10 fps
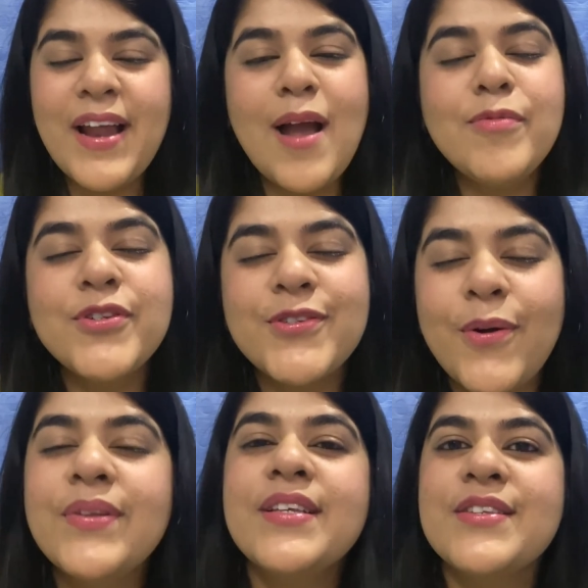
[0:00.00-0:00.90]
I'm
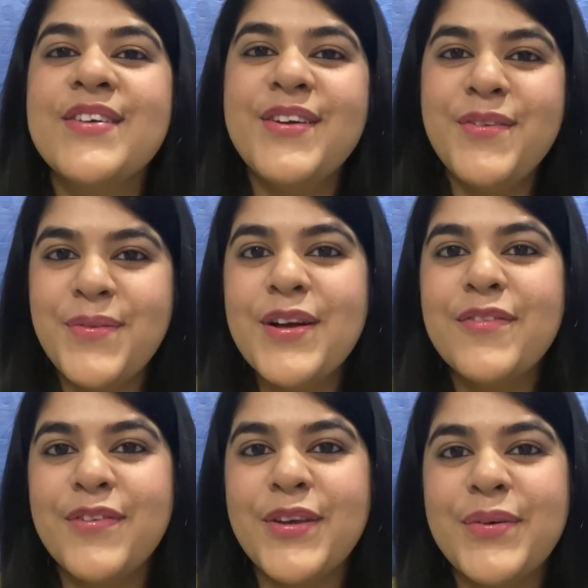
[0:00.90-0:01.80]
sure this is going to
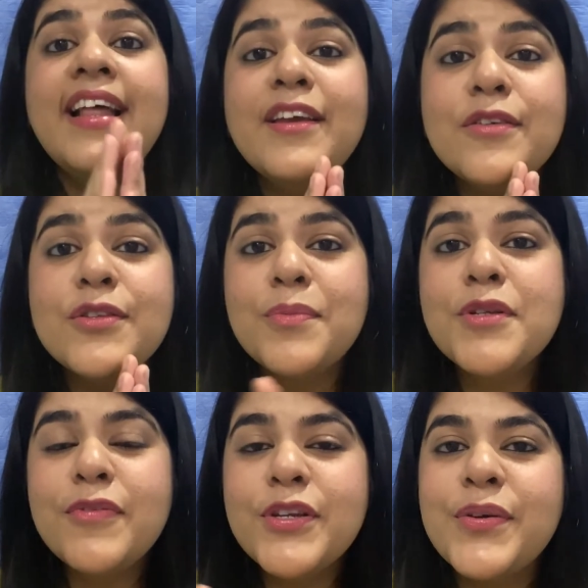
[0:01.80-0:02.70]
work for you. Thank you so
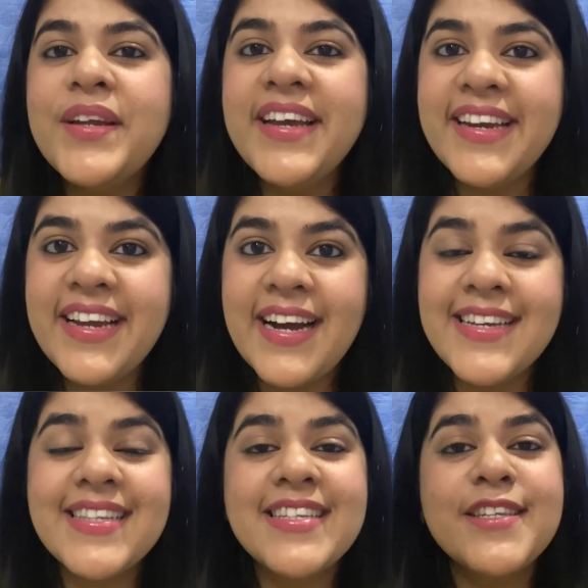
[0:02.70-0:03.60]
much for tuning in,
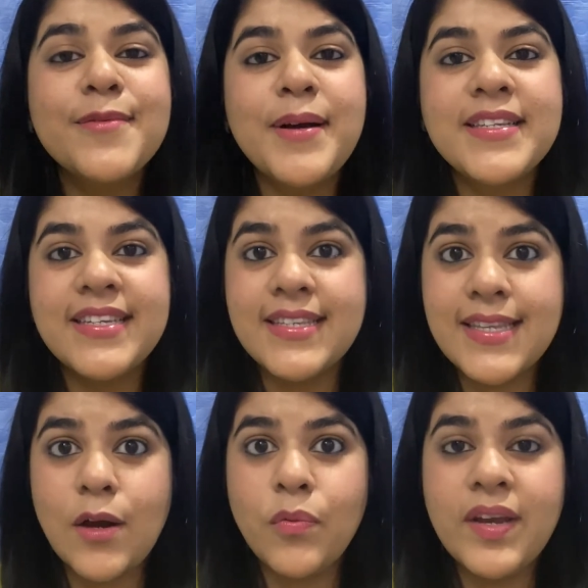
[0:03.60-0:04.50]
guys. This is Mansi,
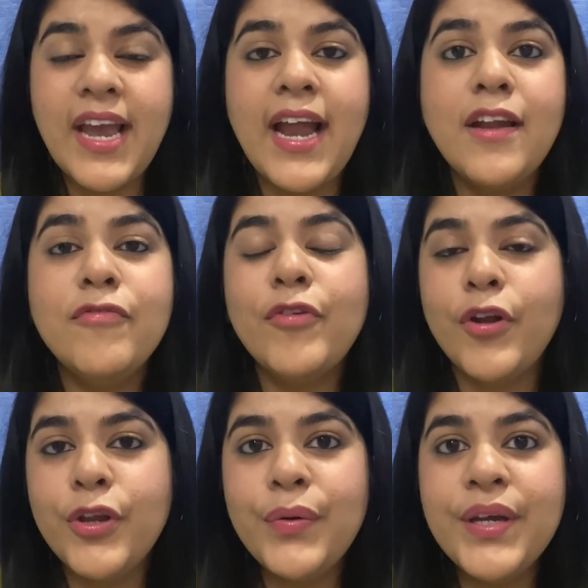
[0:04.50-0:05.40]
Sanghavi, and if you're
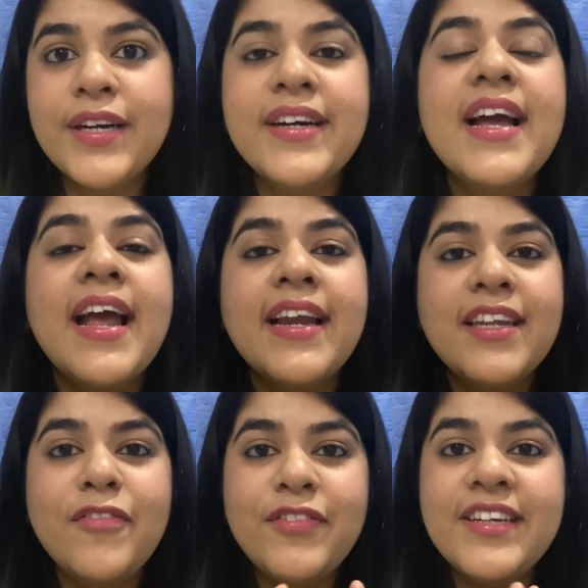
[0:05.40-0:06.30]
new here,
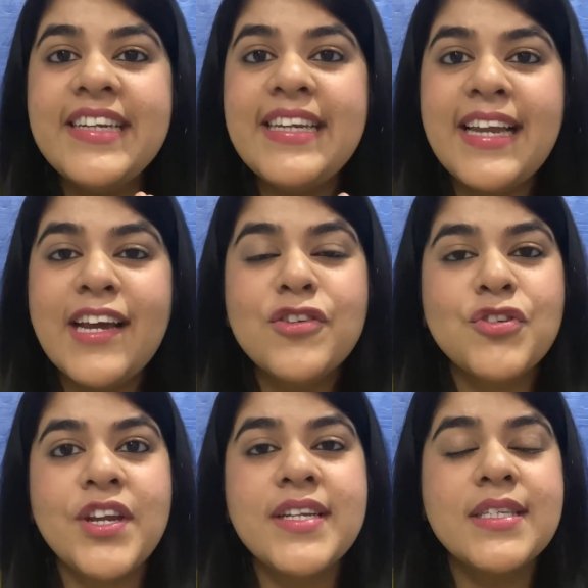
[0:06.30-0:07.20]
definitely like,
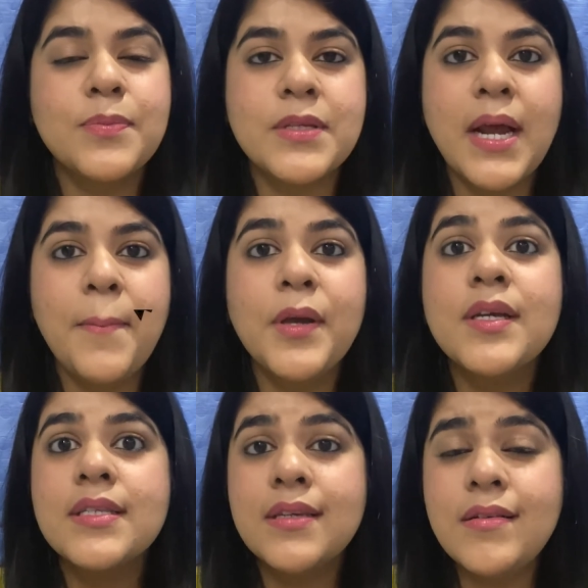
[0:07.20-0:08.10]
share and subscribe,
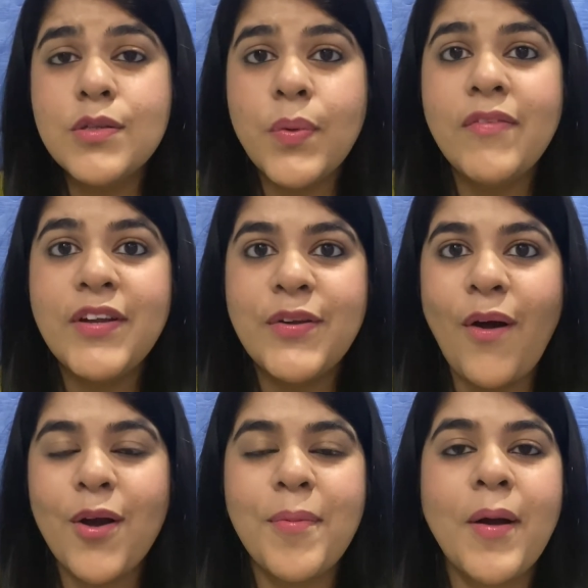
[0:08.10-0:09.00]
because here's where we
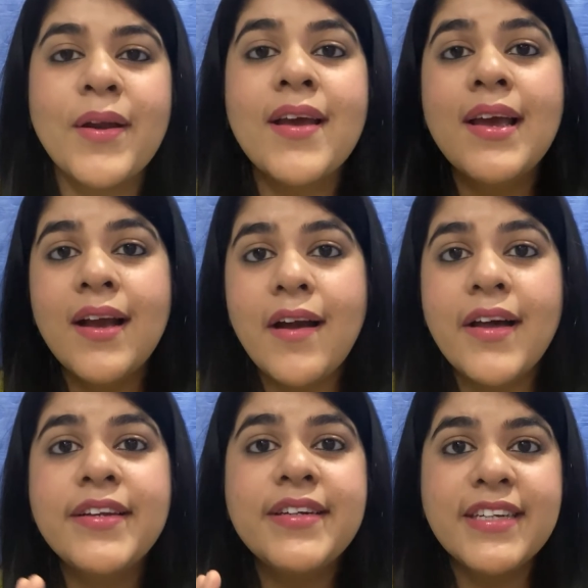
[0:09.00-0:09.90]
talk about
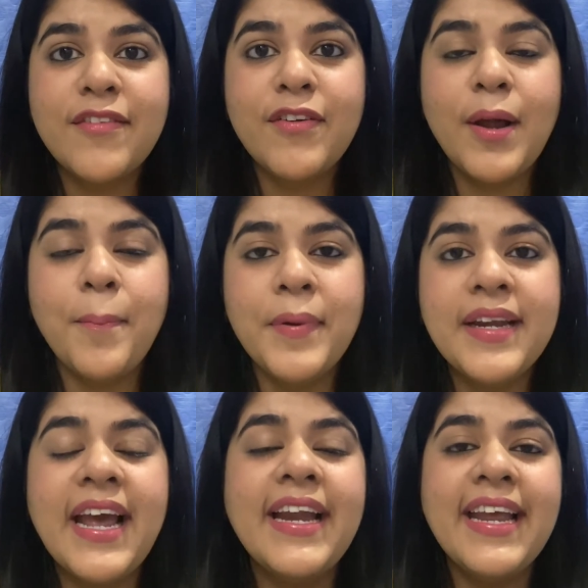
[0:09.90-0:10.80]
career
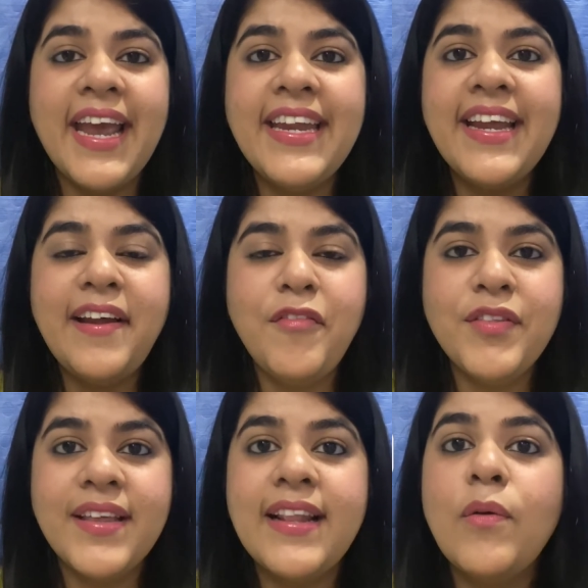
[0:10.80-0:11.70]
development and any and
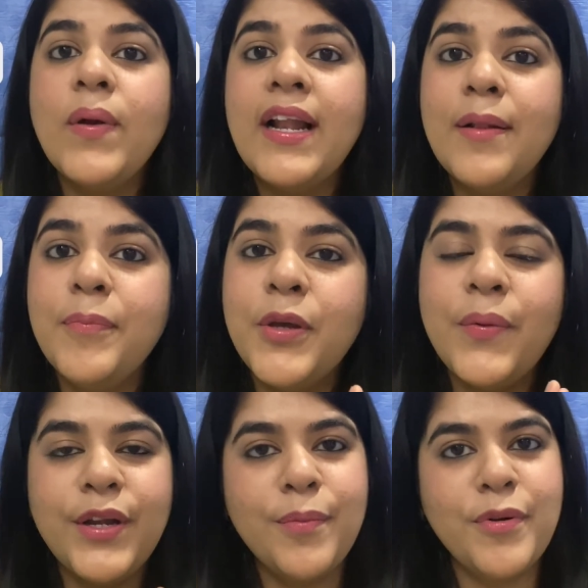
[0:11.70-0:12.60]
everything that will help you
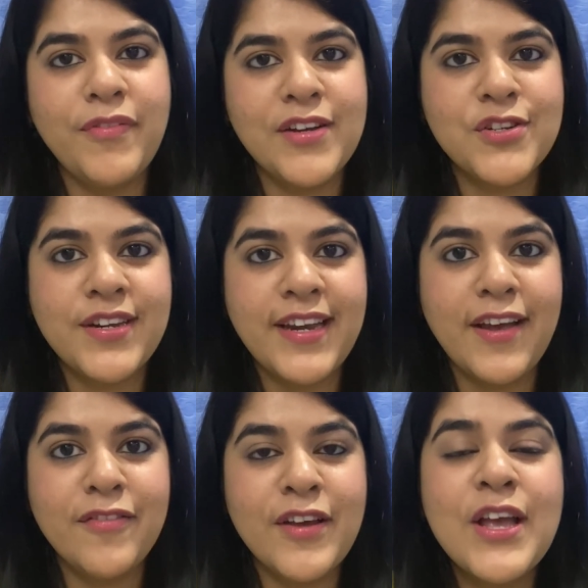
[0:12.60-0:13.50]
in your professional life.